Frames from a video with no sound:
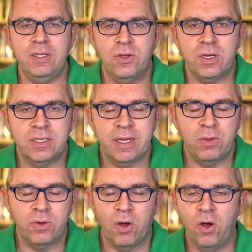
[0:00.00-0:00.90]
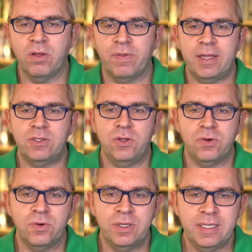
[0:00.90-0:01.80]
You can download all of that to your
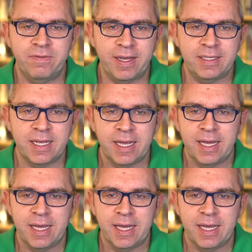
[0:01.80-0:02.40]
own device.